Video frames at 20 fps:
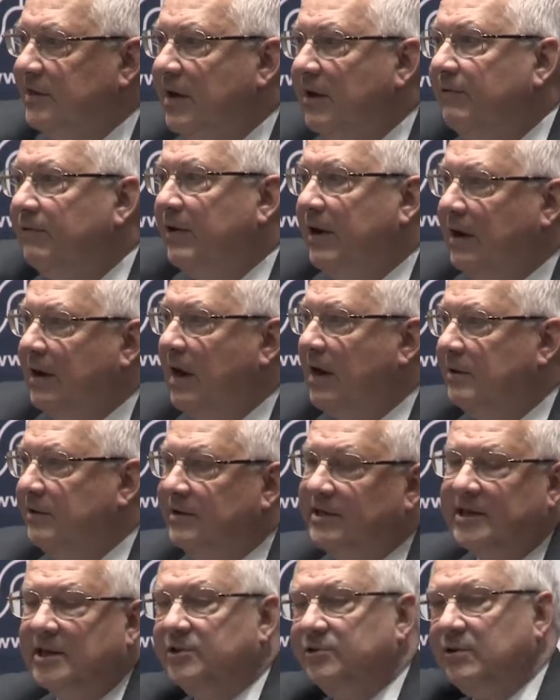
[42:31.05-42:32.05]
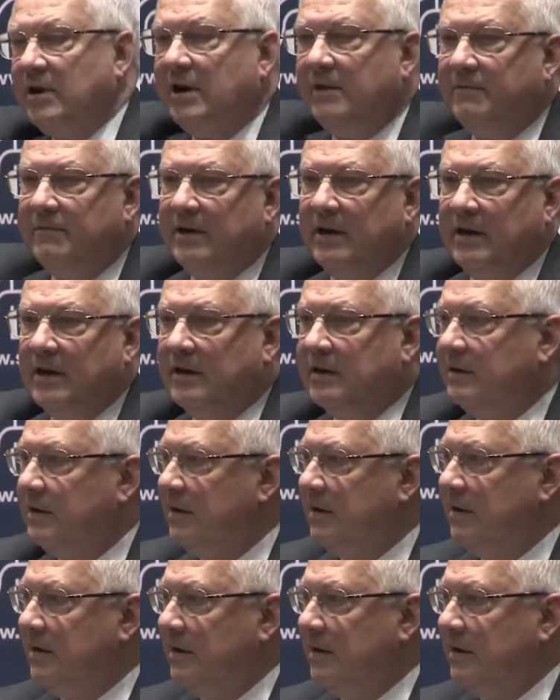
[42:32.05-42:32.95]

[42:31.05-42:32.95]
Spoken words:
in Africa, in Central Africa,